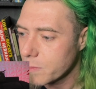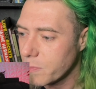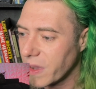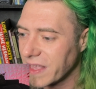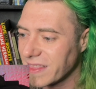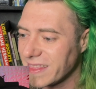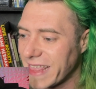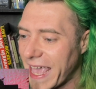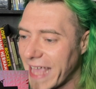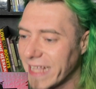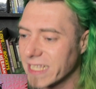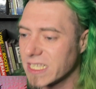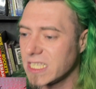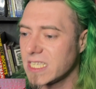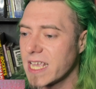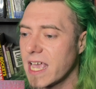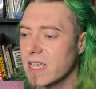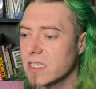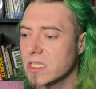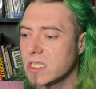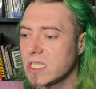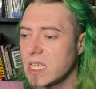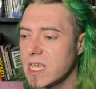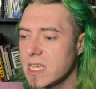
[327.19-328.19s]
but then
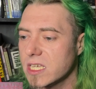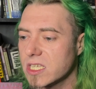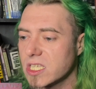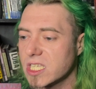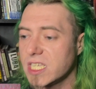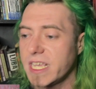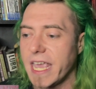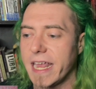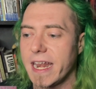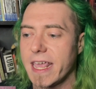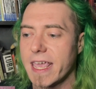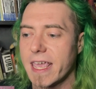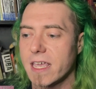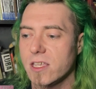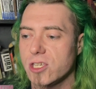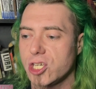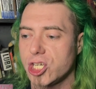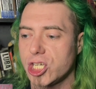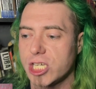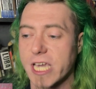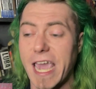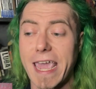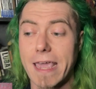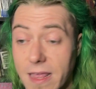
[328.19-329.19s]
says he is getting in
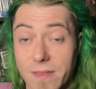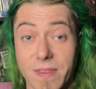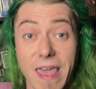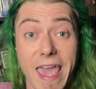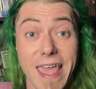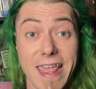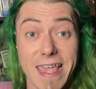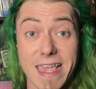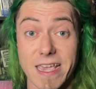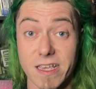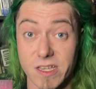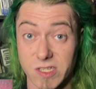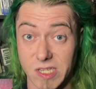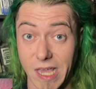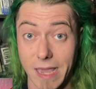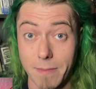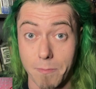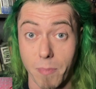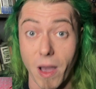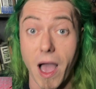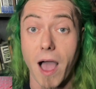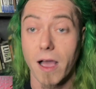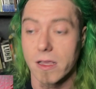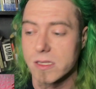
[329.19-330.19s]
shape, that he is a
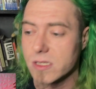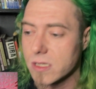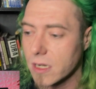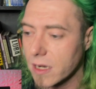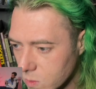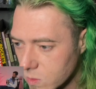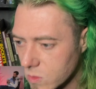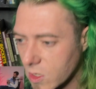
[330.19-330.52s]
boxer.